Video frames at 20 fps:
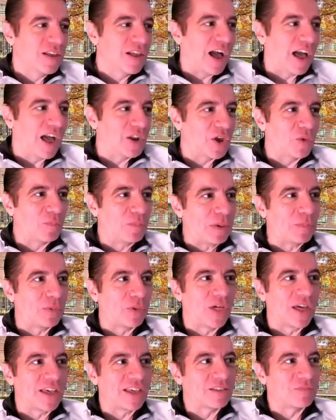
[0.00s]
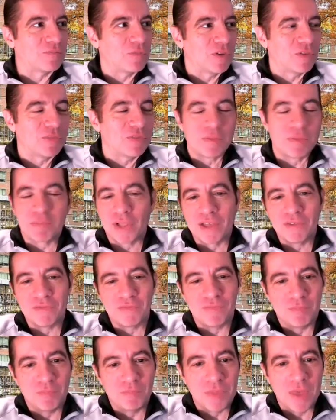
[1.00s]
I know people like they play
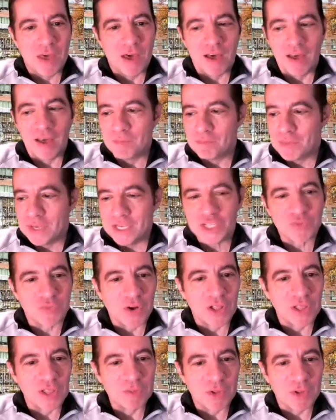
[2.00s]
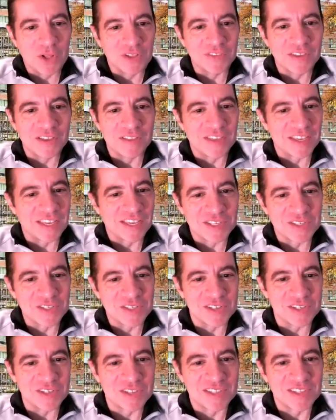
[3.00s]
beach volleyball and they think it's
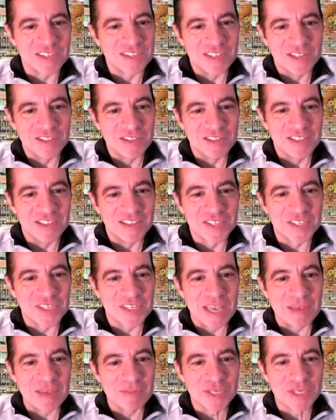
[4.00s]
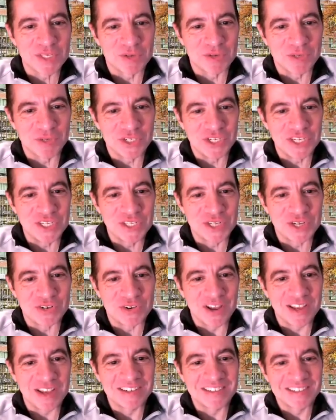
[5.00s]
just the same. It's so much easier,
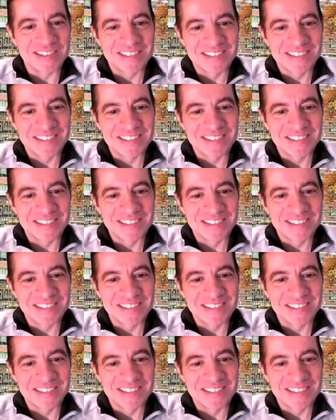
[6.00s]
right?